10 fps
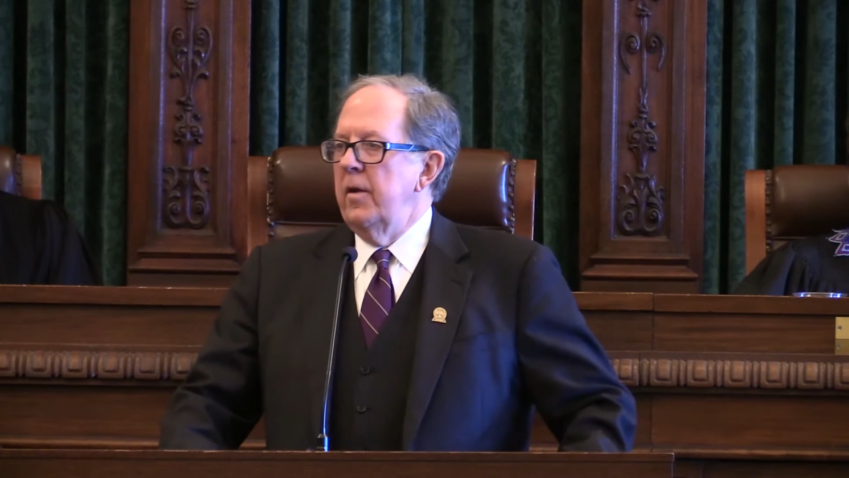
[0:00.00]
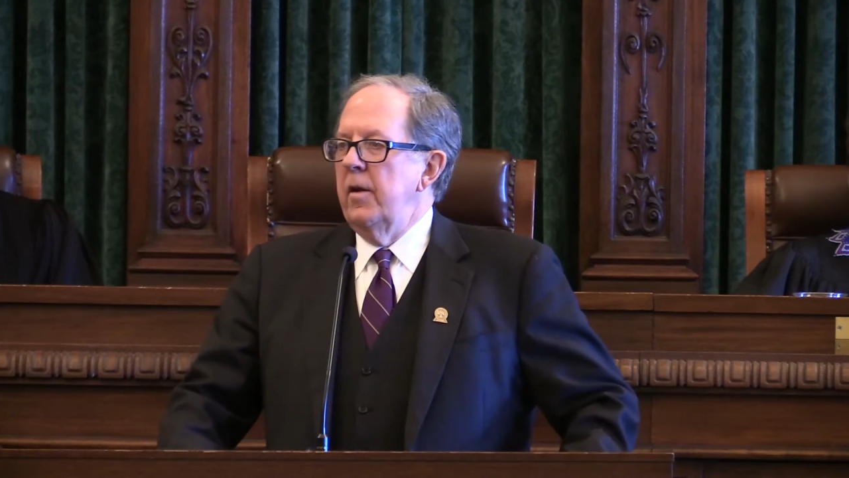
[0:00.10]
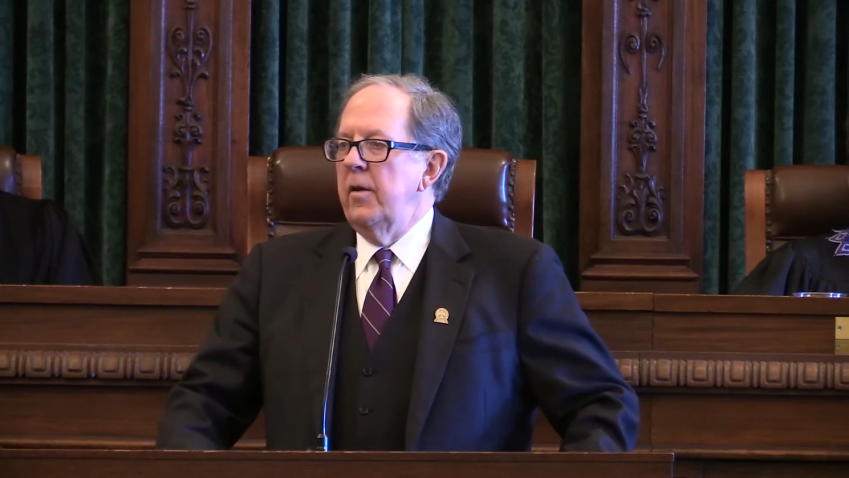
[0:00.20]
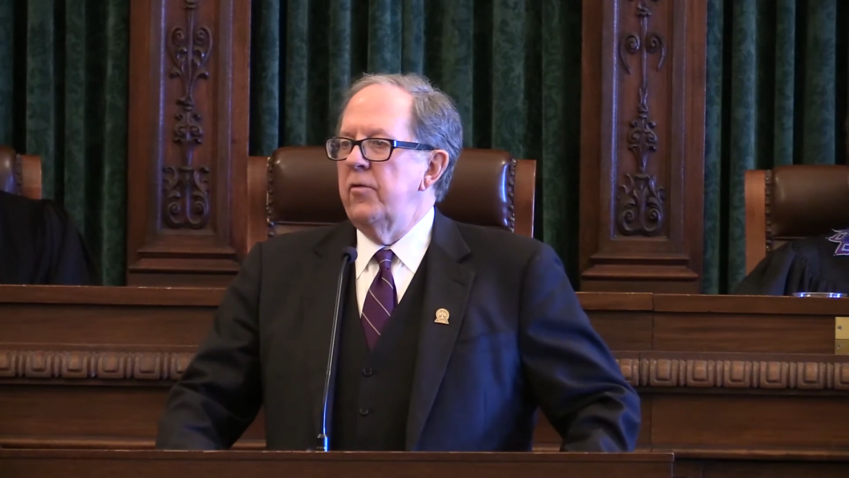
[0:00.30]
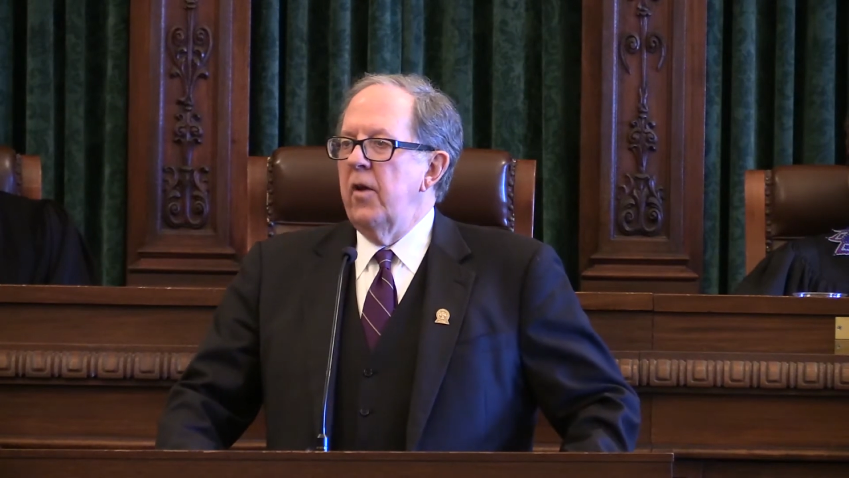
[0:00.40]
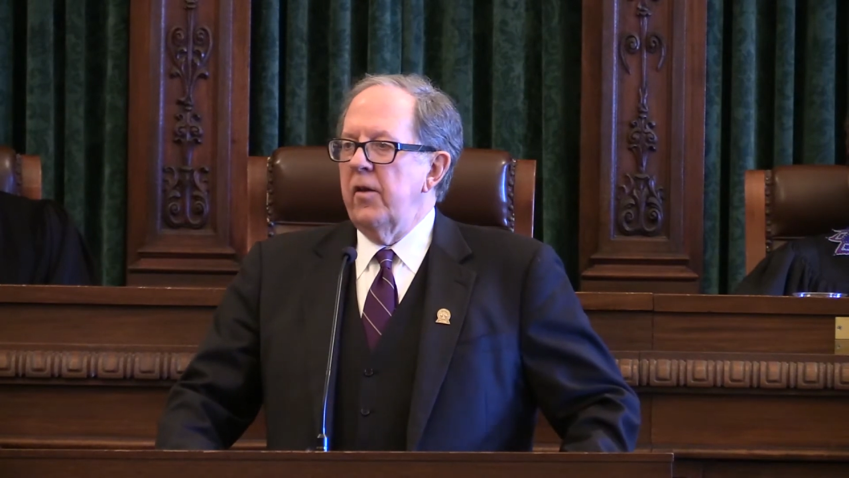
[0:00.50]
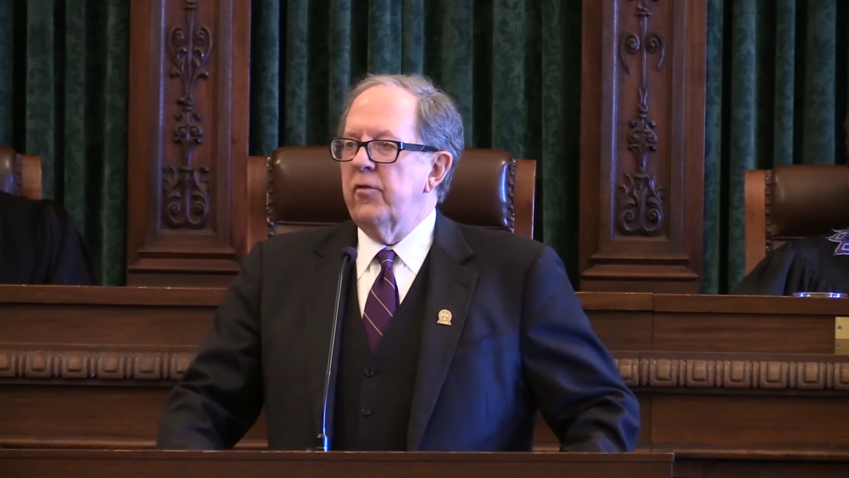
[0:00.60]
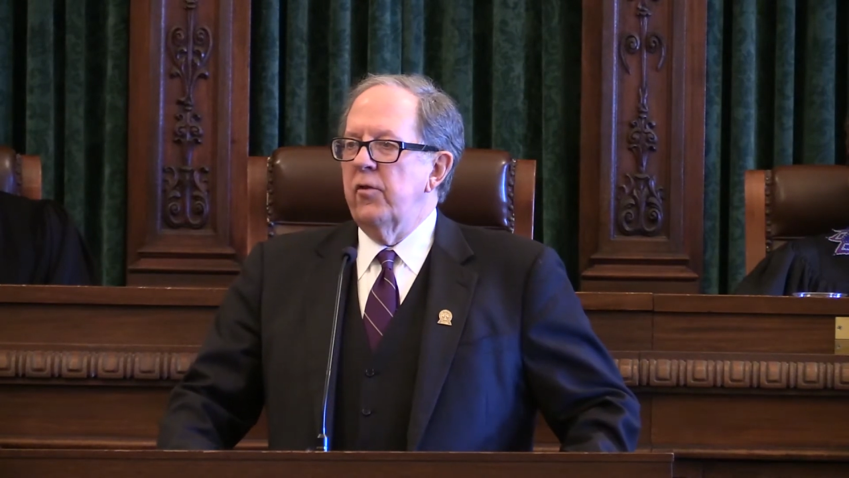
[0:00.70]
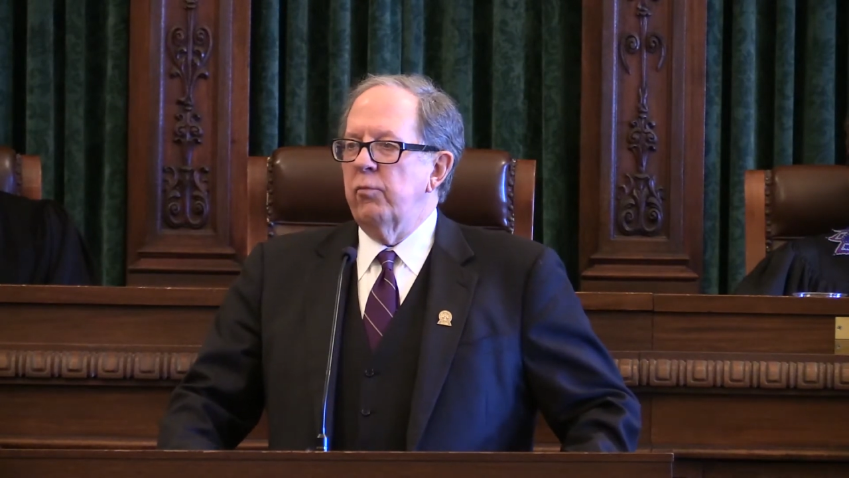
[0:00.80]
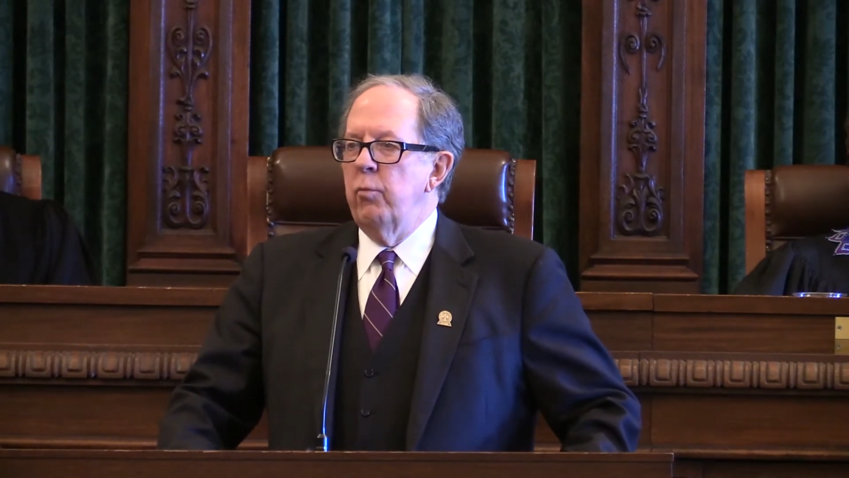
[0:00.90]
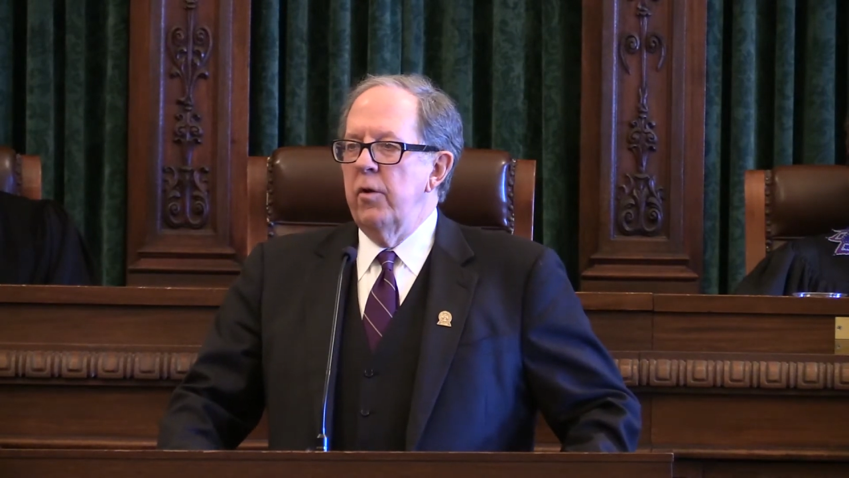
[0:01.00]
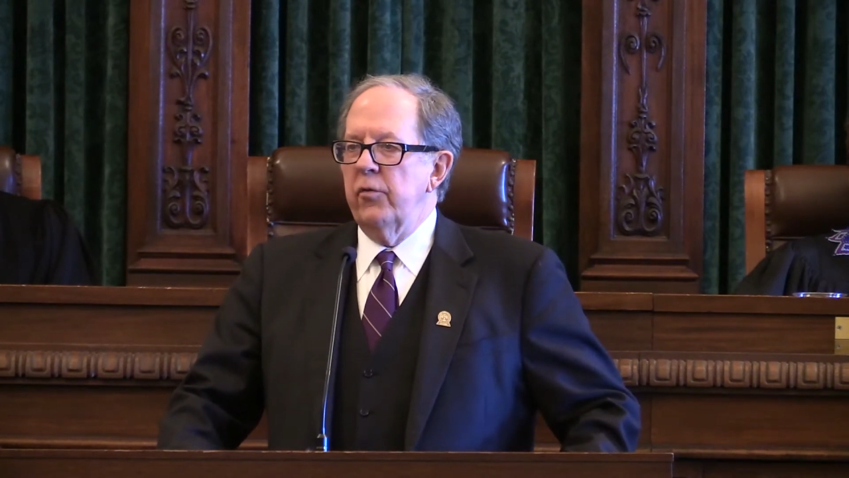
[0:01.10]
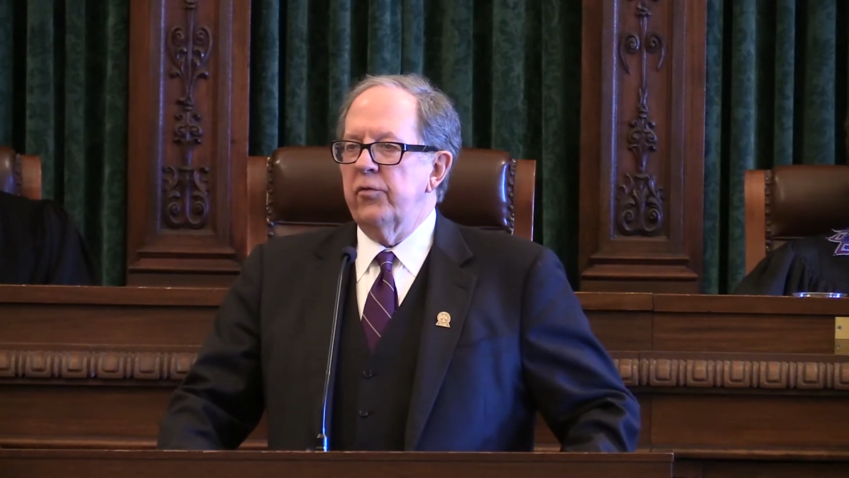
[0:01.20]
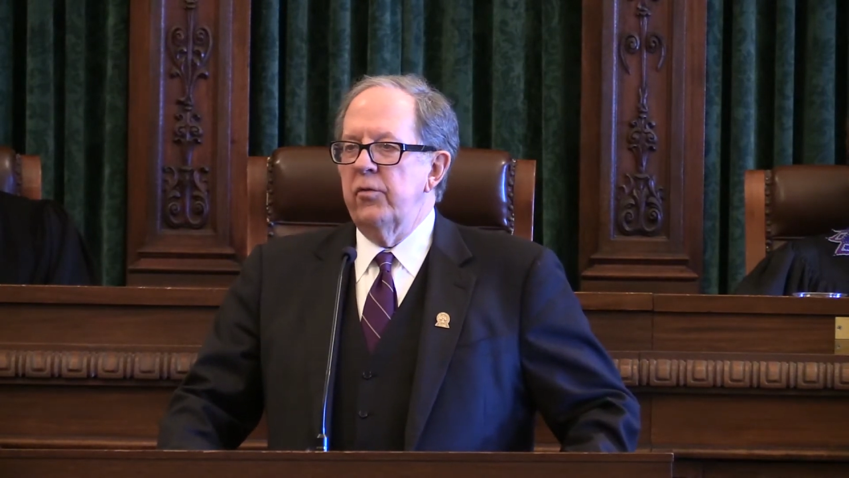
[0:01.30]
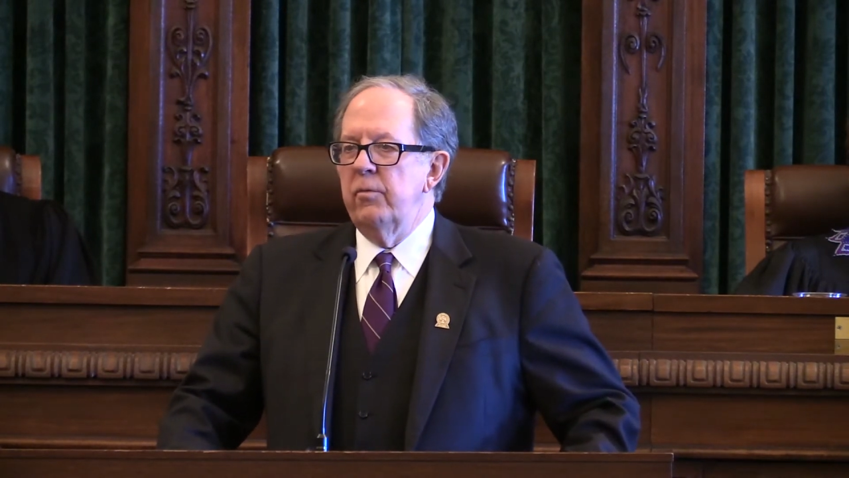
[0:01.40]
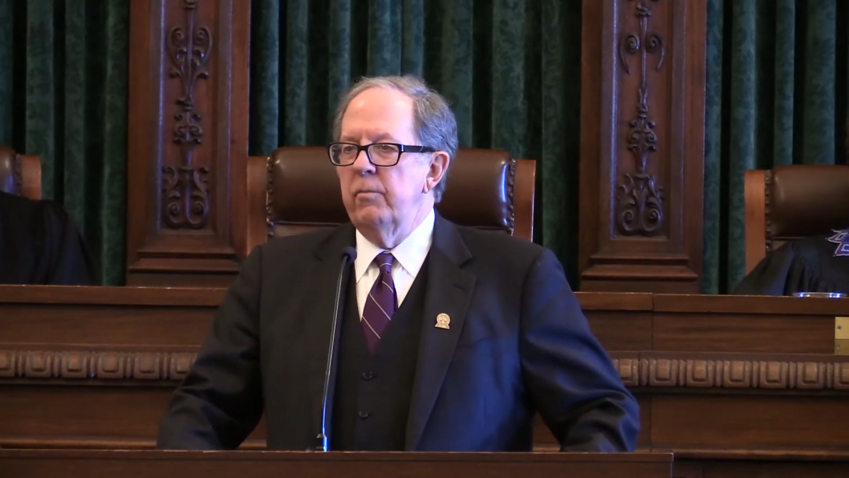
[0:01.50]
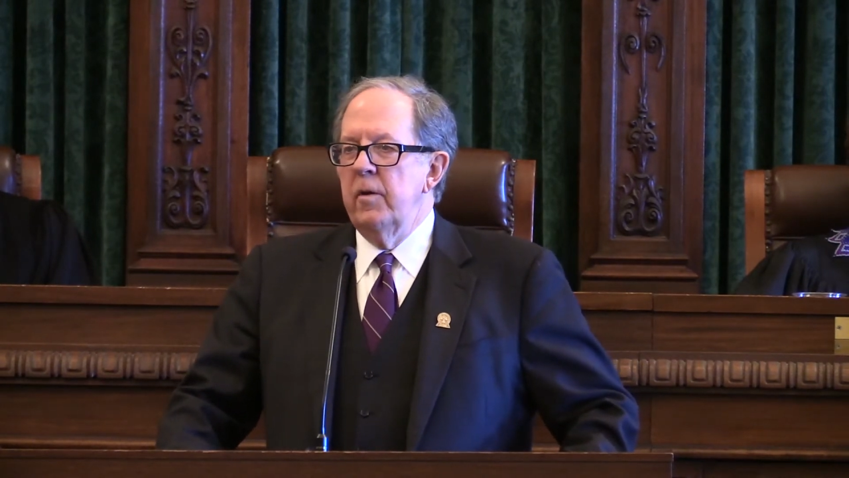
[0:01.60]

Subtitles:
and Justice Wilson